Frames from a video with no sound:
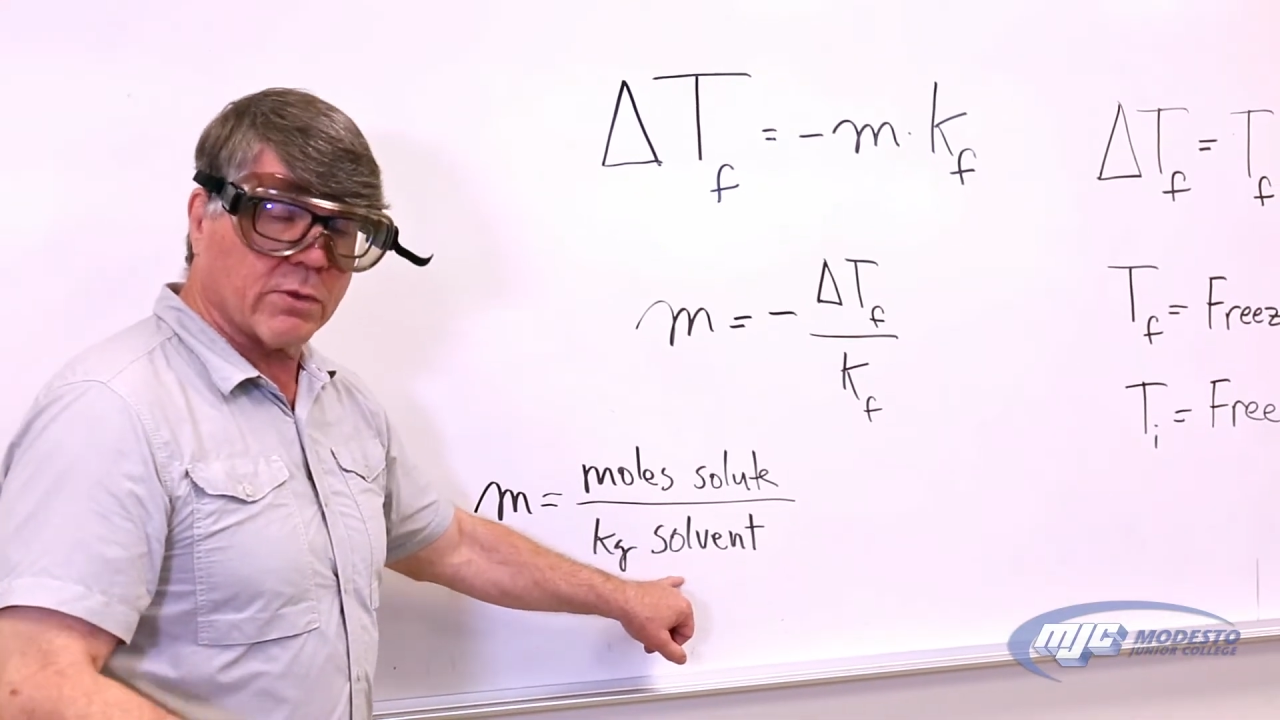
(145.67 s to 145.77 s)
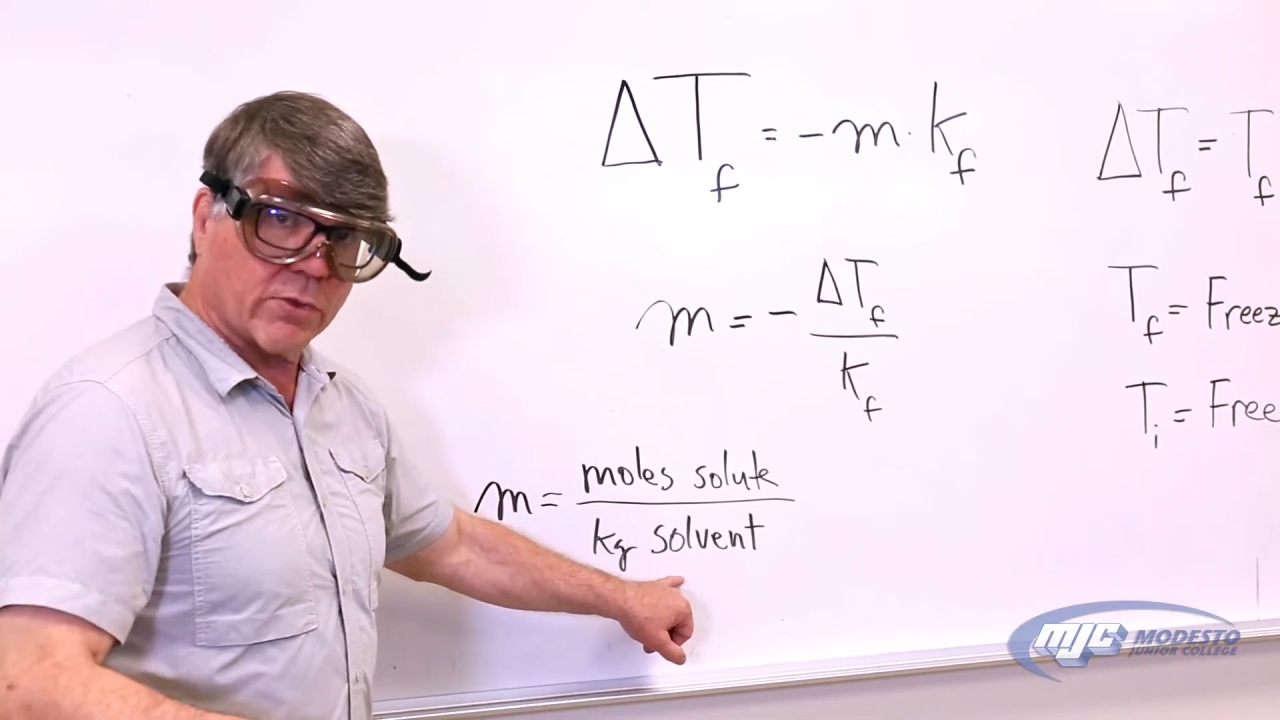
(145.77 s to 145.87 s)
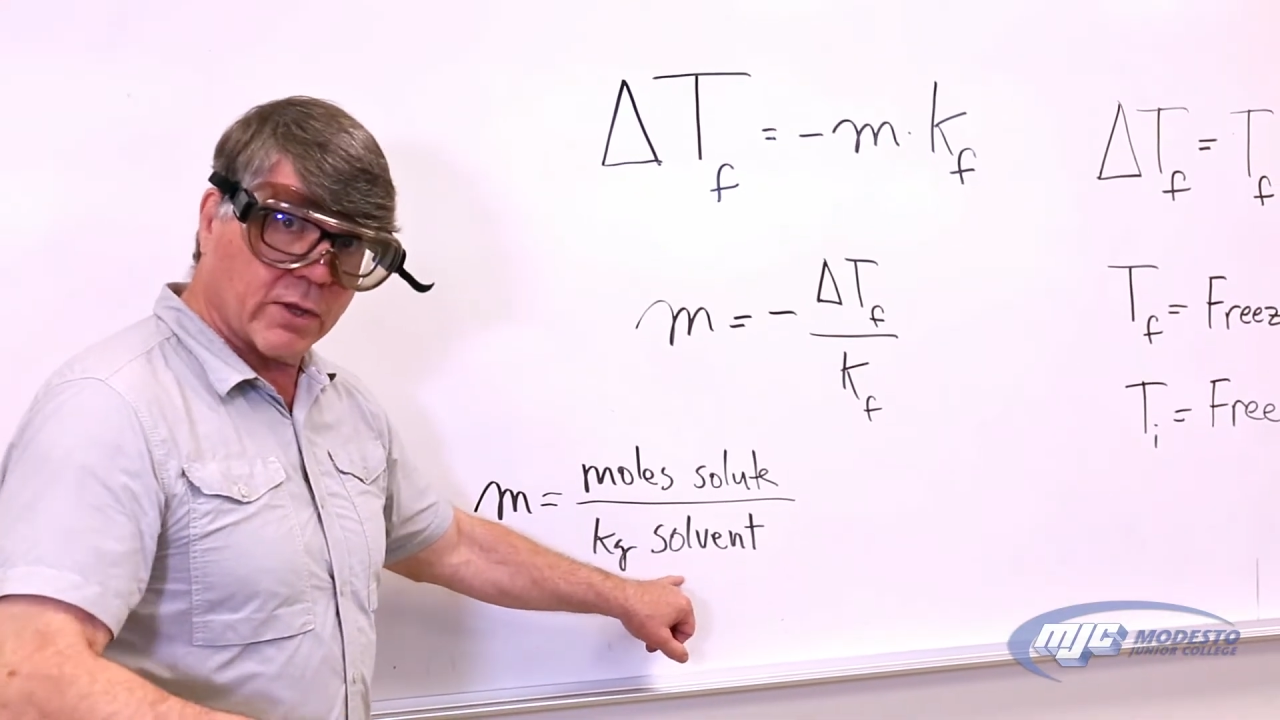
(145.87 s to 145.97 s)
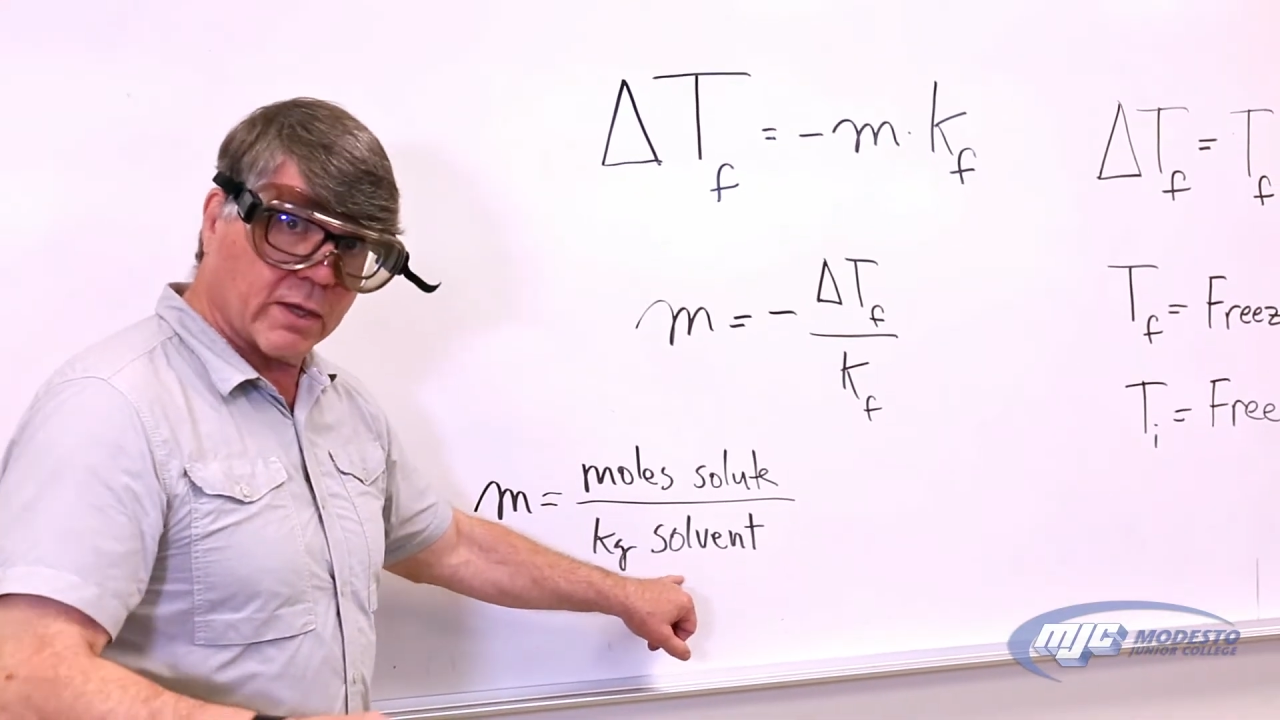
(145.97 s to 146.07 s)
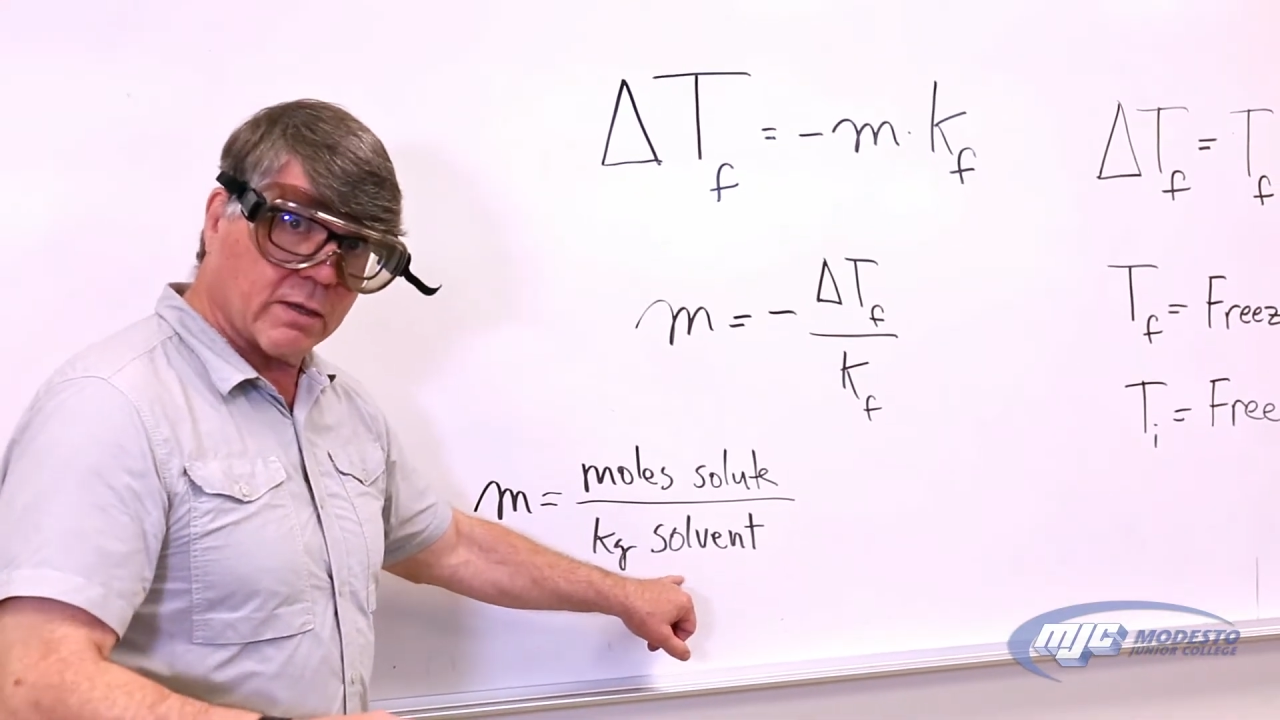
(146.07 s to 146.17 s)

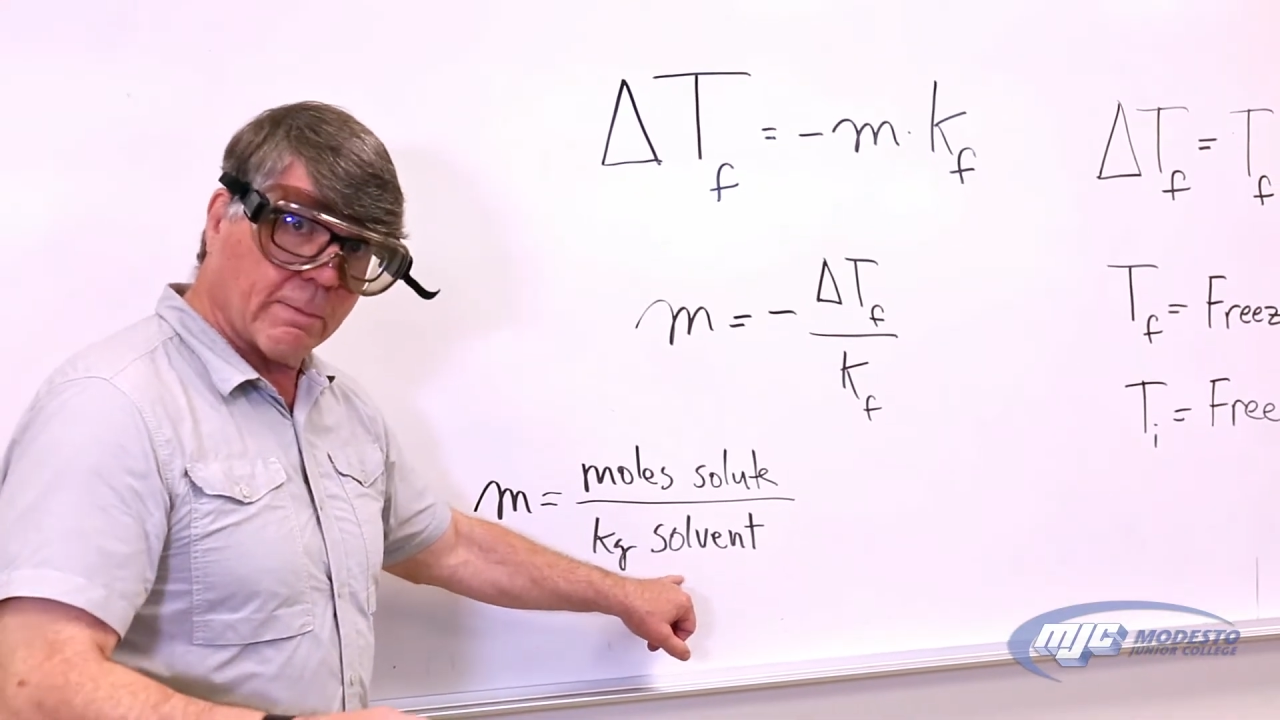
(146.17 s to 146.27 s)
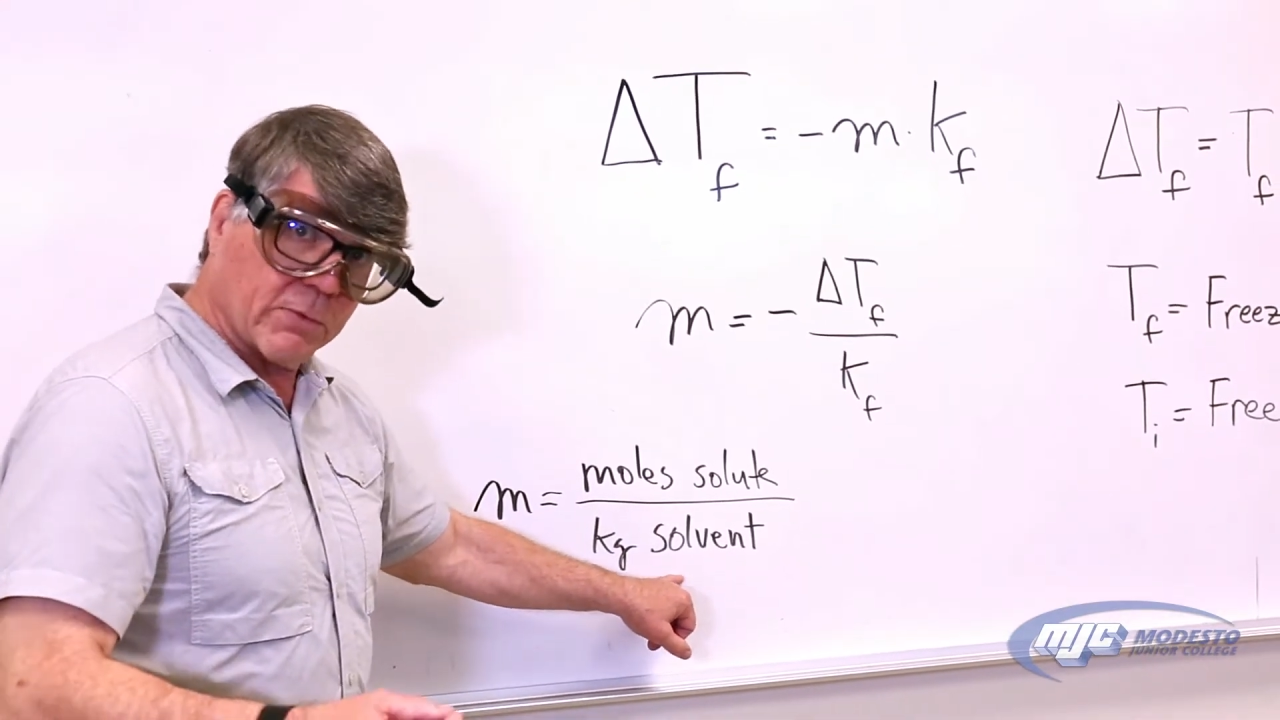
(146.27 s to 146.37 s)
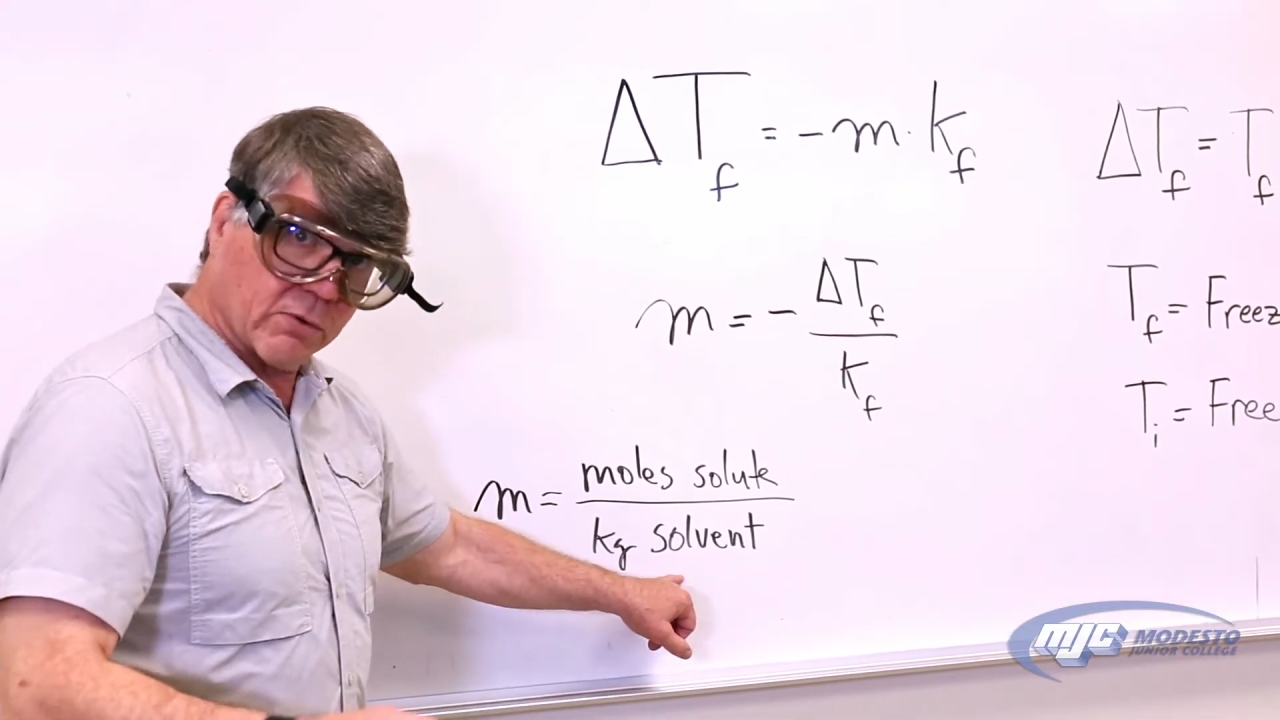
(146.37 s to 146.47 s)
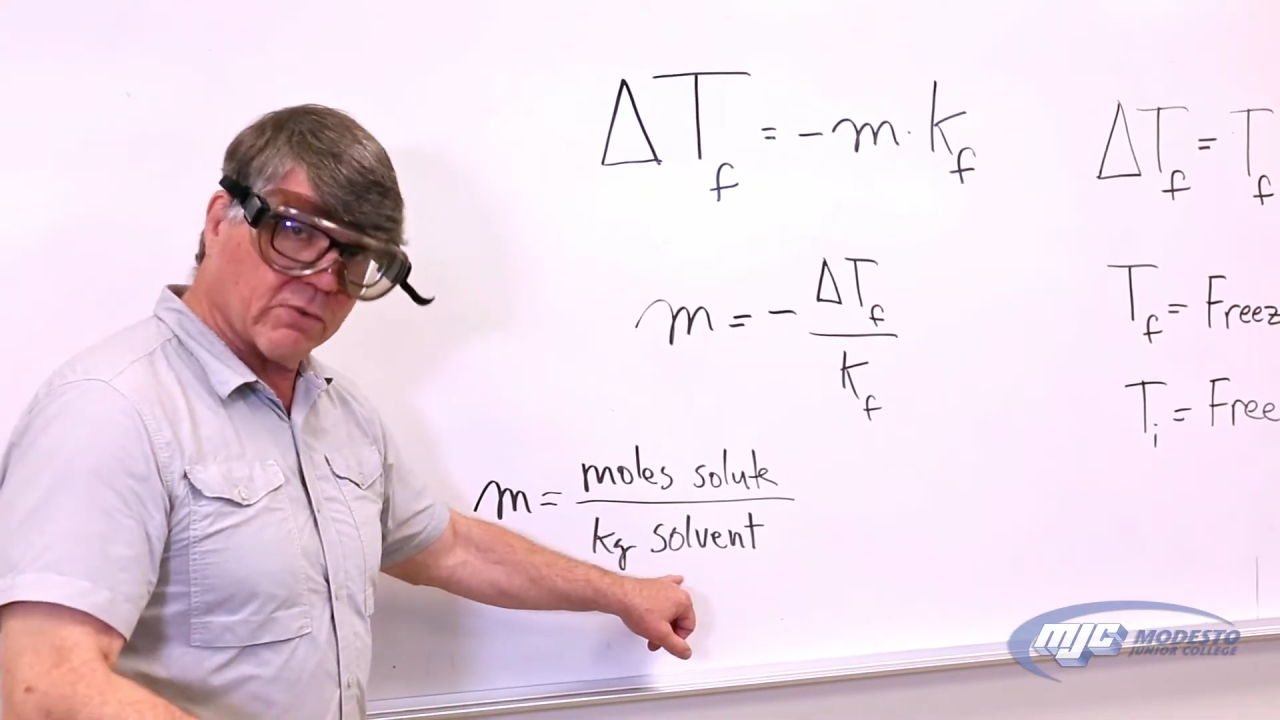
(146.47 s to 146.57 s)
the thing you're